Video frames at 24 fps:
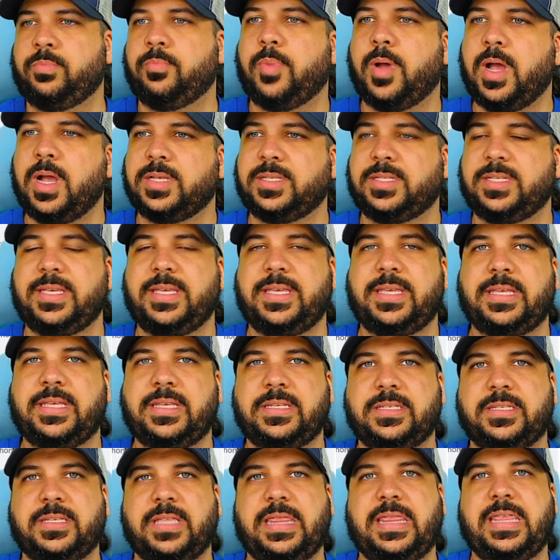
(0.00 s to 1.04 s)
box
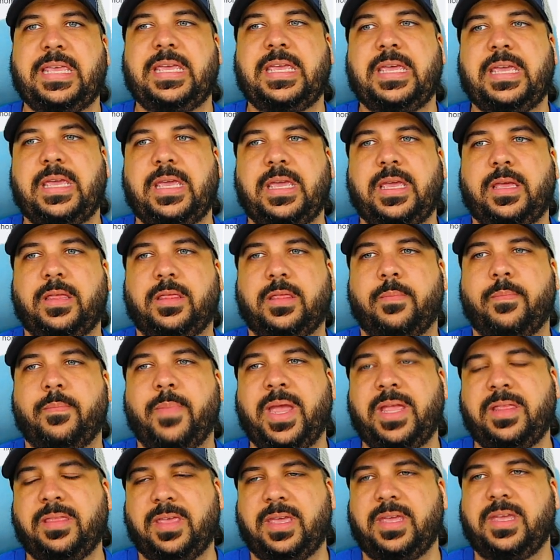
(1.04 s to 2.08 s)
is the
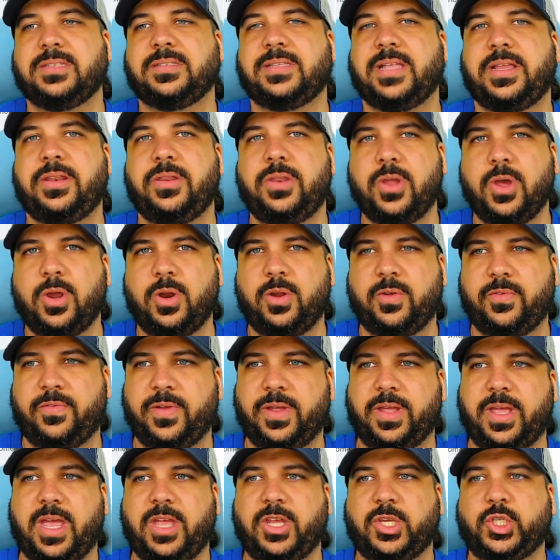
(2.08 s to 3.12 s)
main thing is the
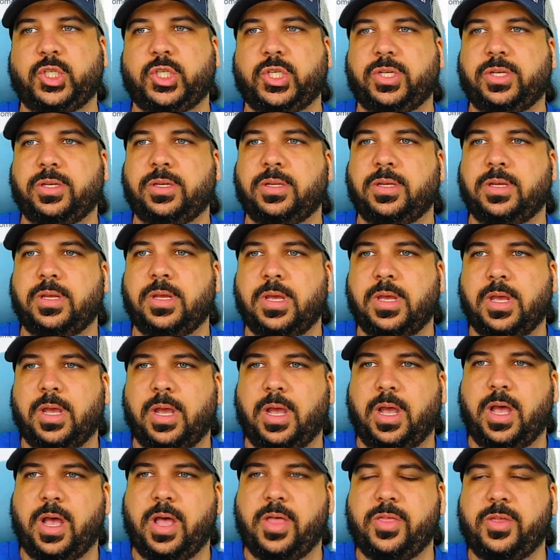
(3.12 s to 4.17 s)
notification,
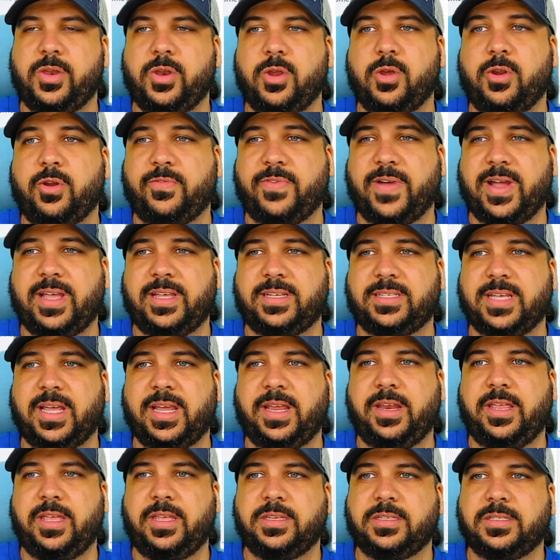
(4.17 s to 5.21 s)
the notify
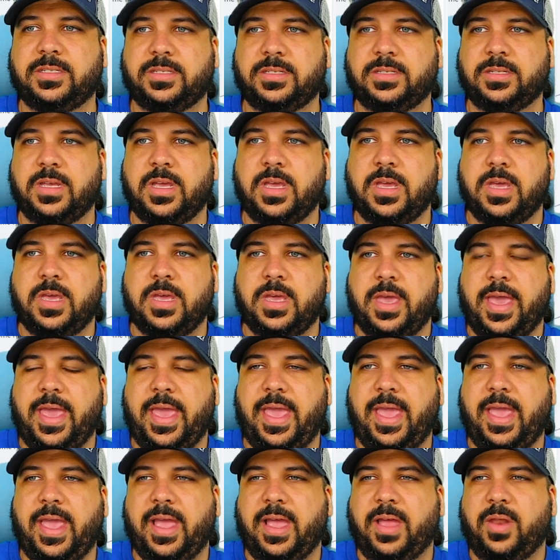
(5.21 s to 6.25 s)
assignees,
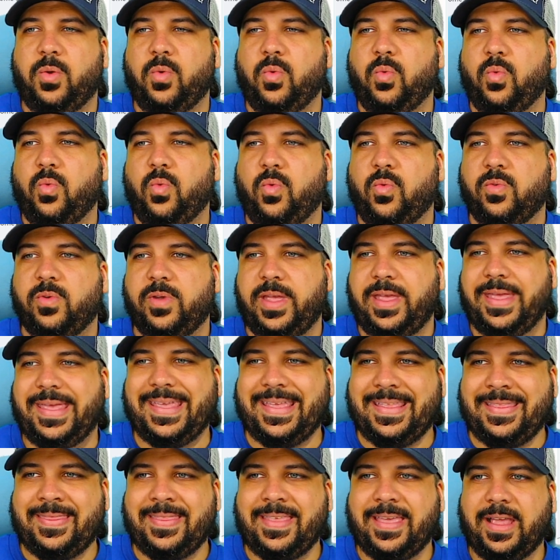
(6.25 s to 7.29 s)
and
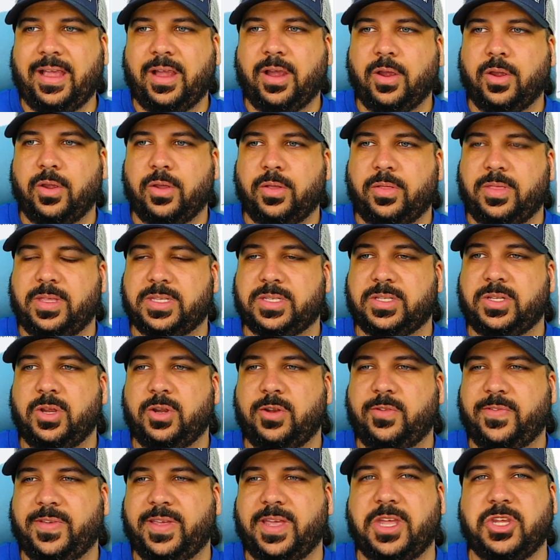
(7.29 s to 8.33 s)
in there, this
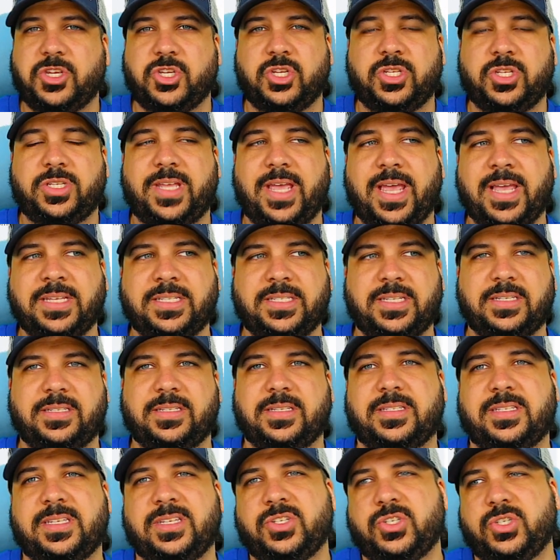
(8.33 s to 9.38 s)
notification text is
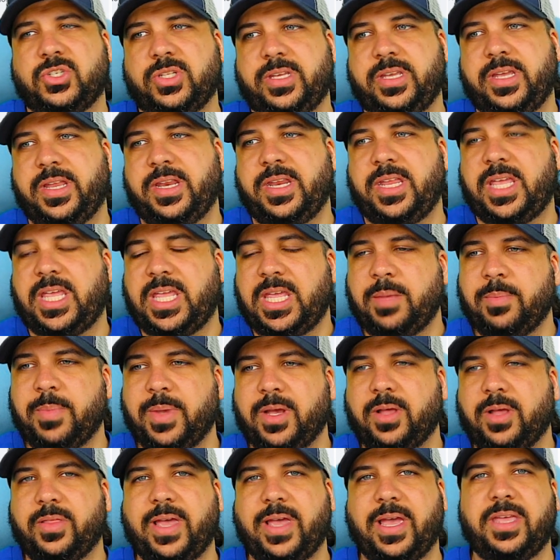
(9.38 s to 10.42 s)
essentially an
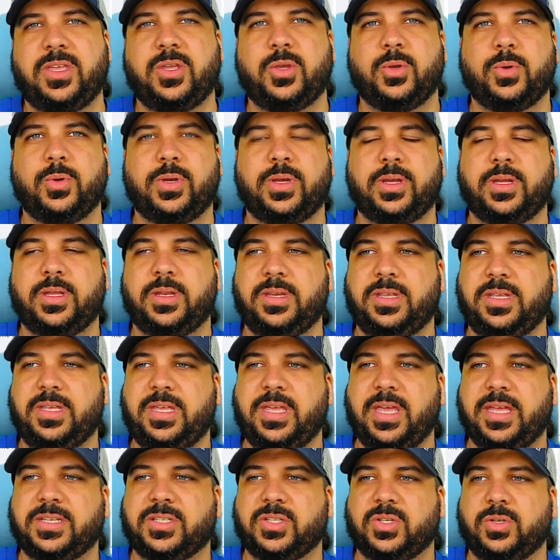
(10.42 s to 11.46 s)
email that you would
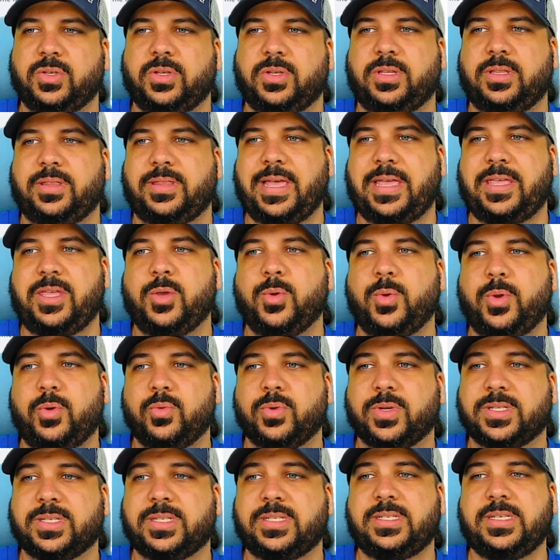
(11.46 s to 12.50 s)
get, that you would
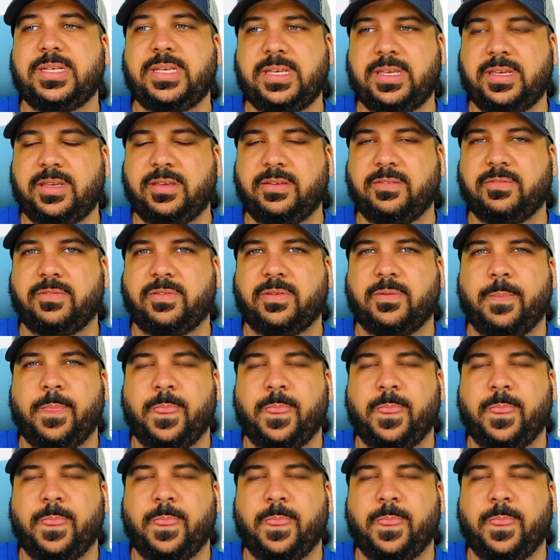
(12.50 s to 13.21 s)
receive